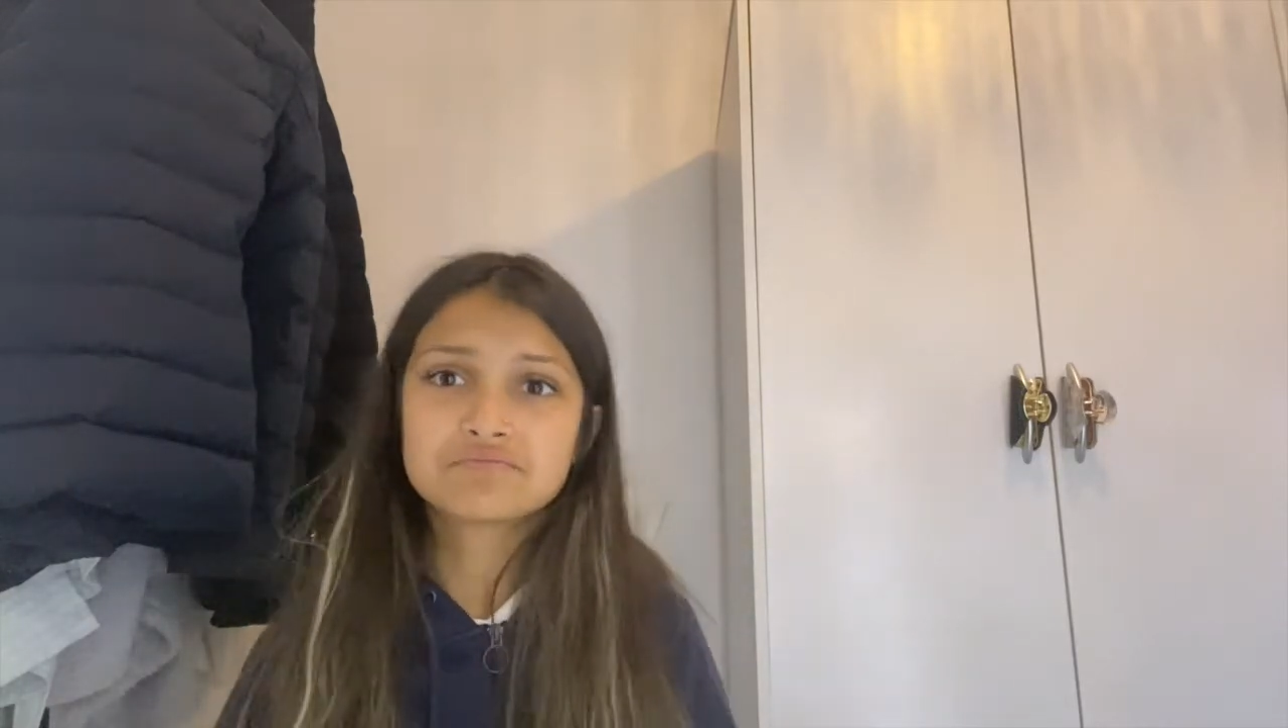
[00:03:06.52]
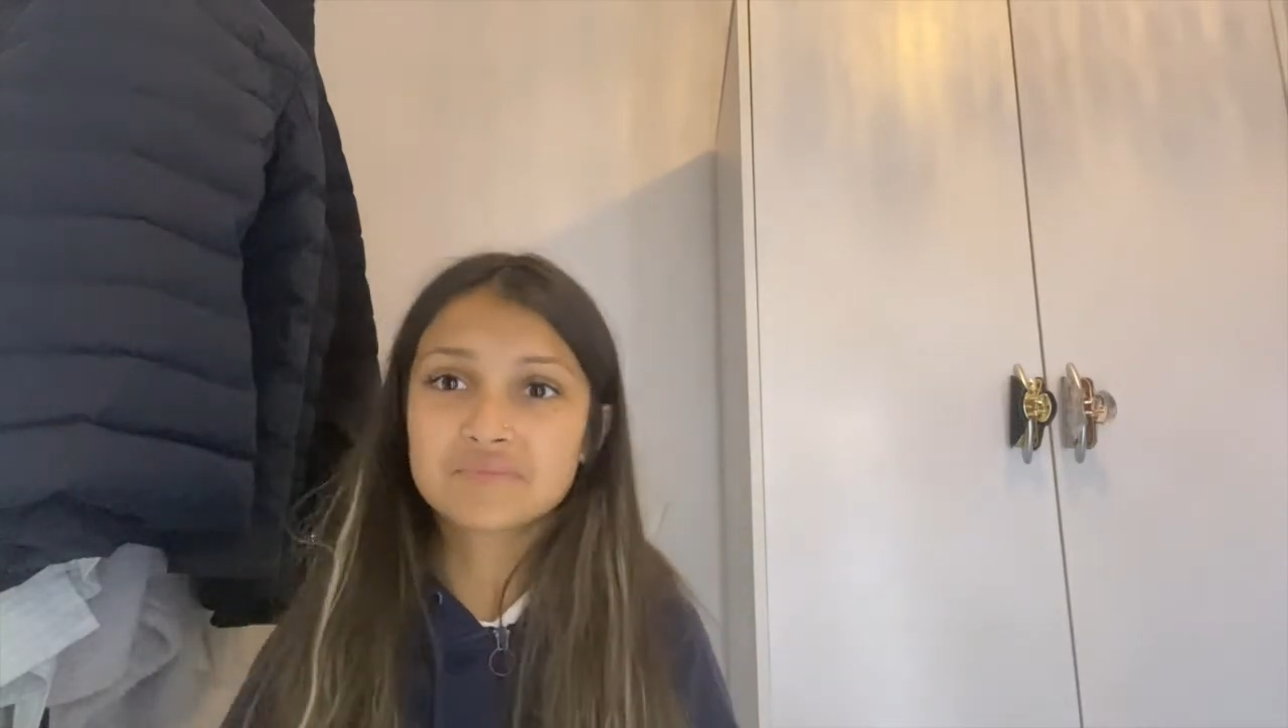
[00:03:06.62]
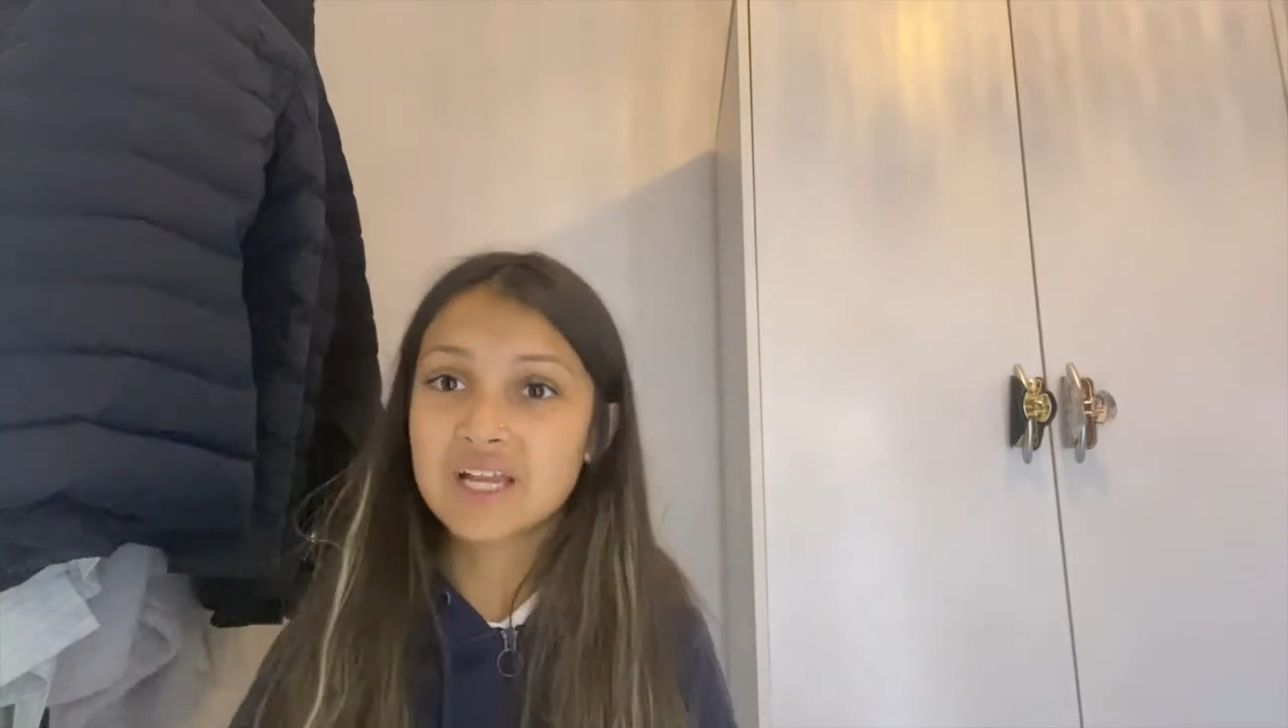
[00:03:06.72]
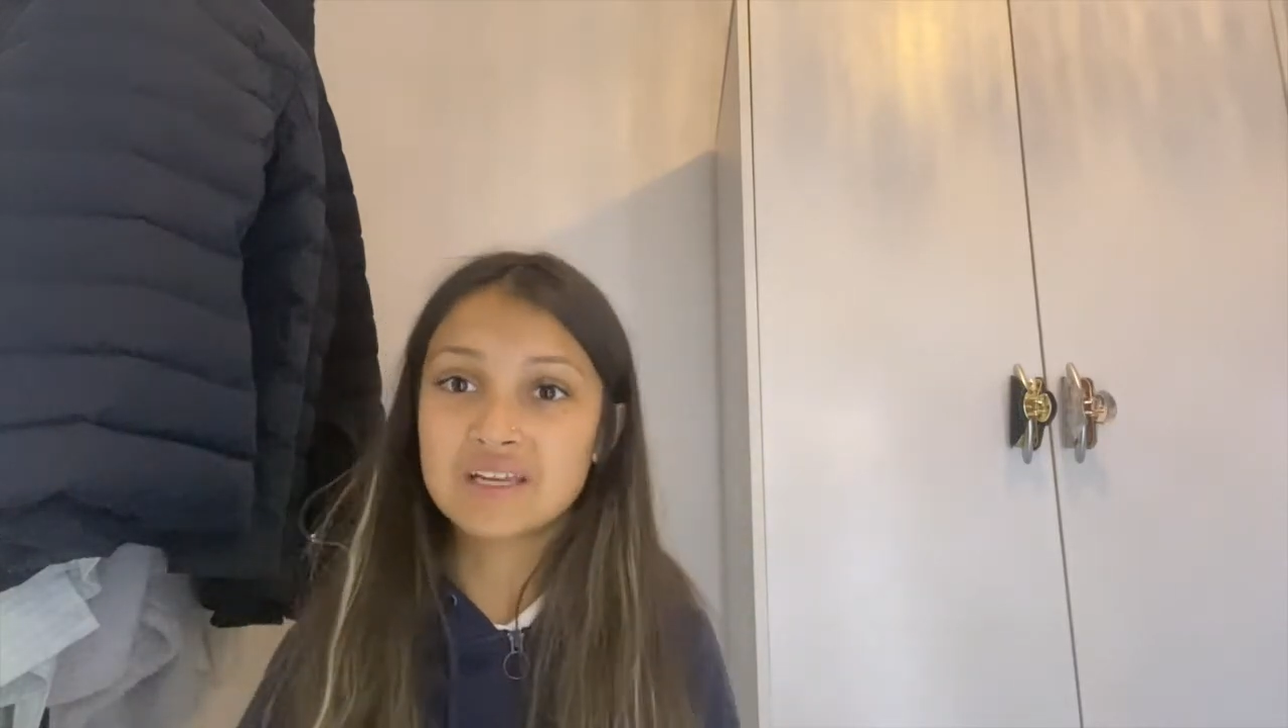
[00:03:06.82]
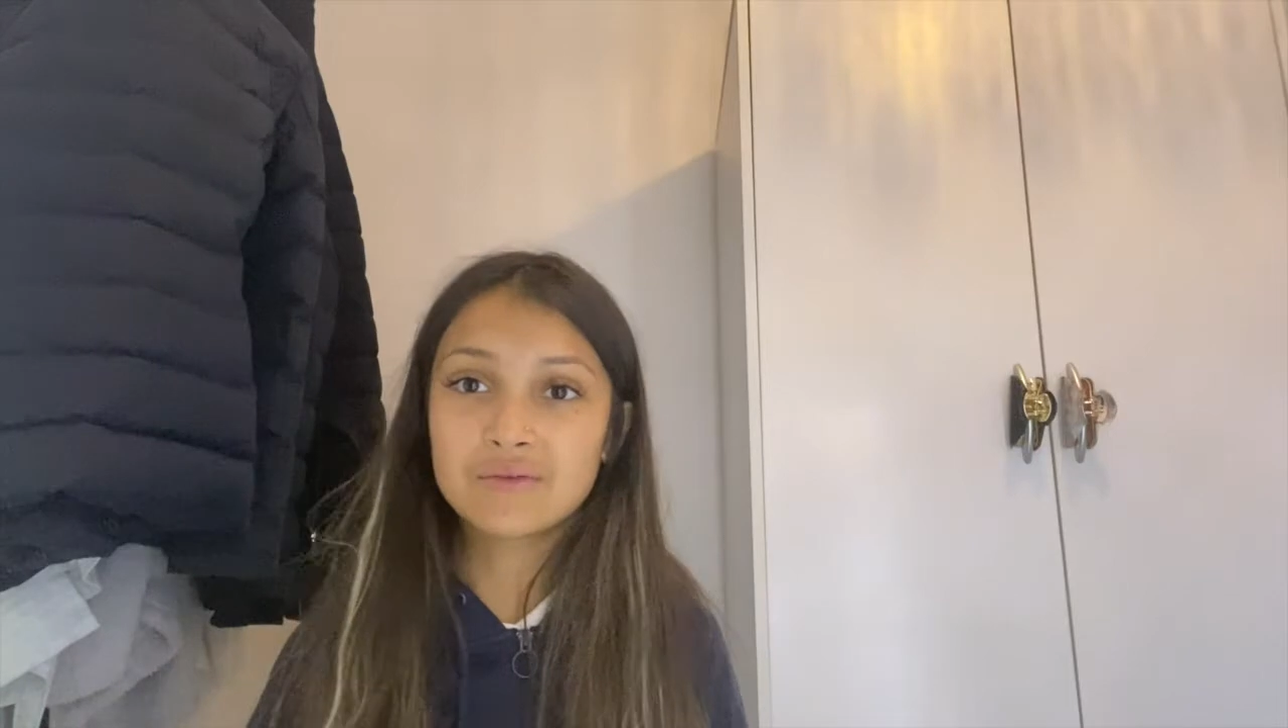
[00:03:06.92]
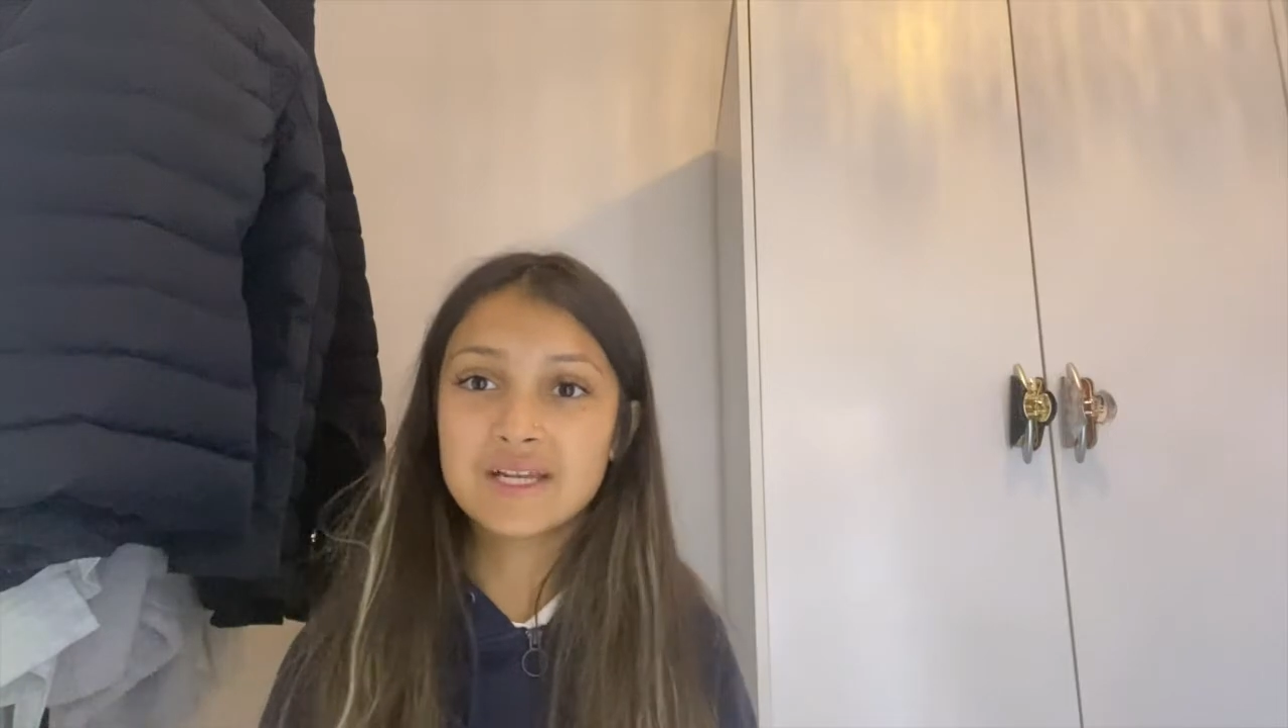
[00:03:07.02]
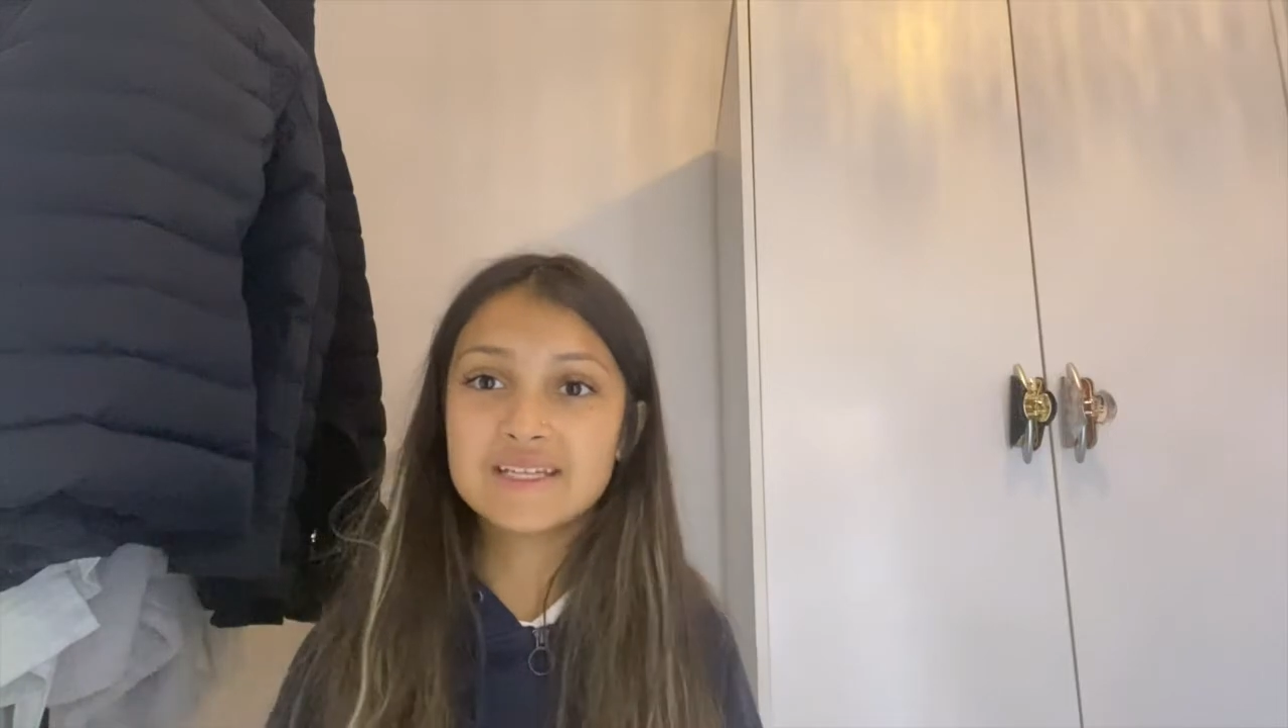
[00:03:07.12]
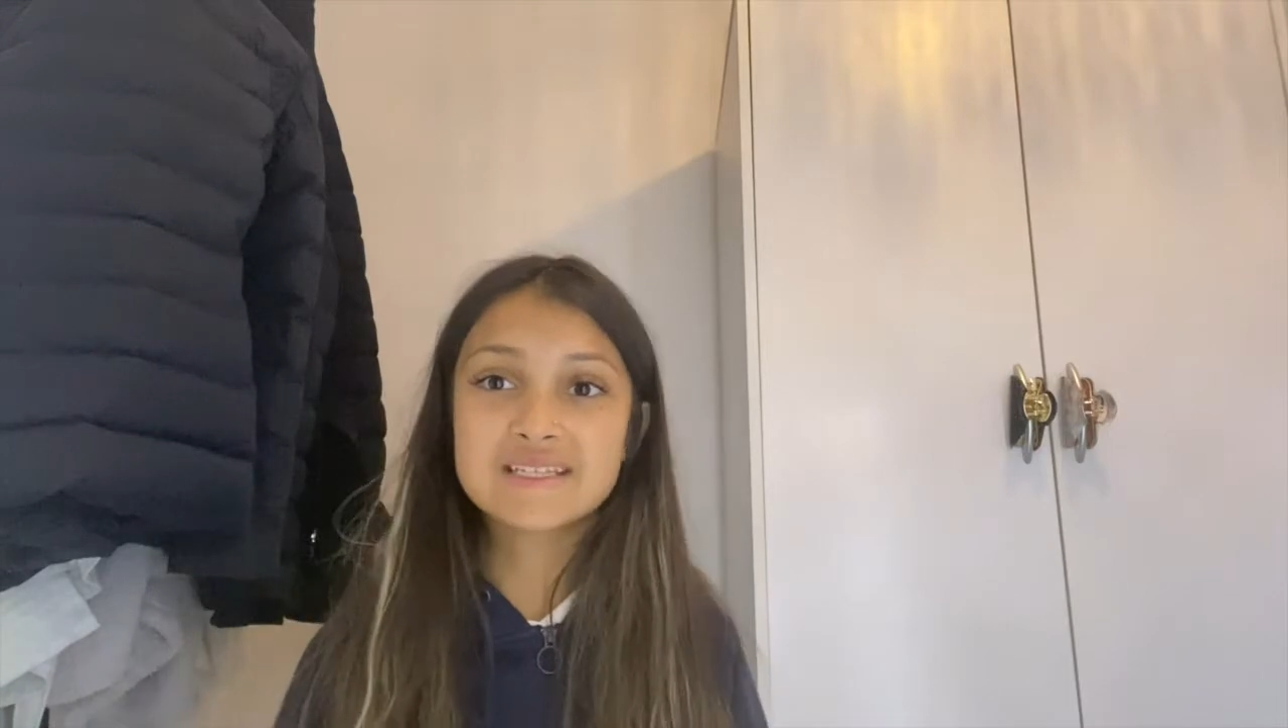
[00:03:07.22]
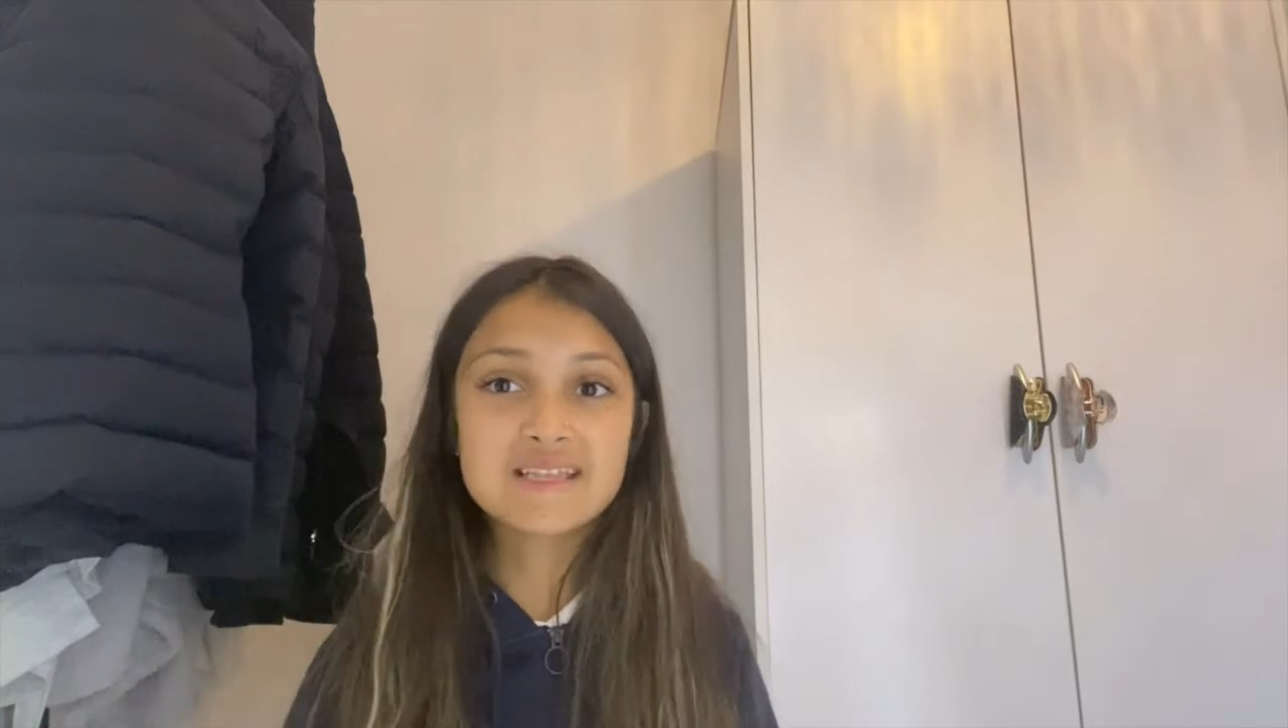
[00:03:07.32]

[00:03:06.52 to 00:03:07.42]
and it will lead